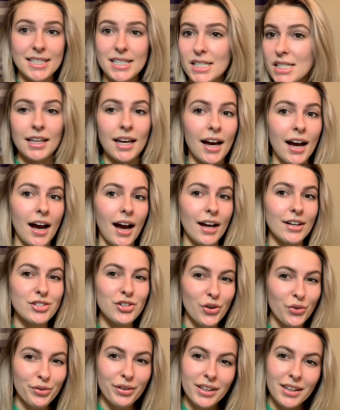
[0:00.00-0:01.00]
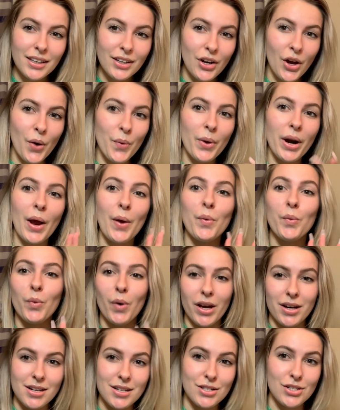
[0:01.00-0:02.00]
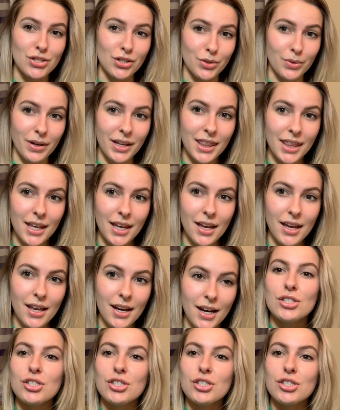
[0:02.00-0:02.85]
yeah, I don't really know what I want to do with it.